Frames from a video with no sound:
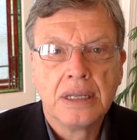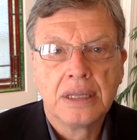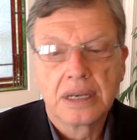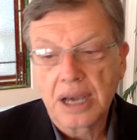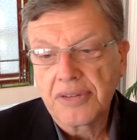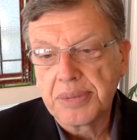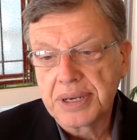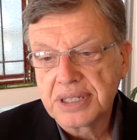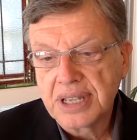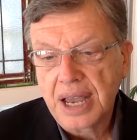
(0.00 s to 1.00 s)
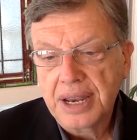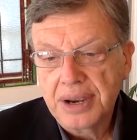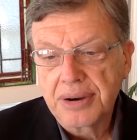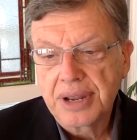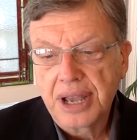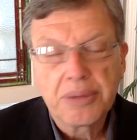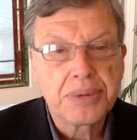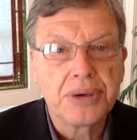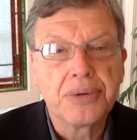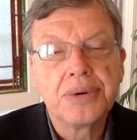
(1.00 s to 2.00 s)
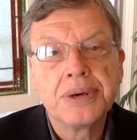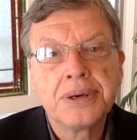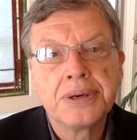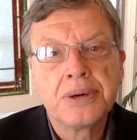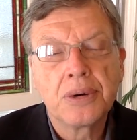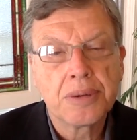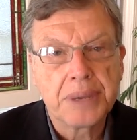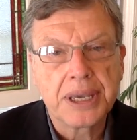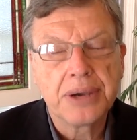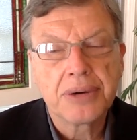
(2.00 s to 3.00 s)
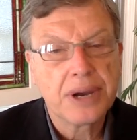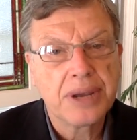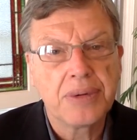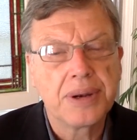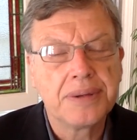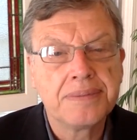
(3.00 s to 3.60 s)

the government is not here to help you, or me, or anyone.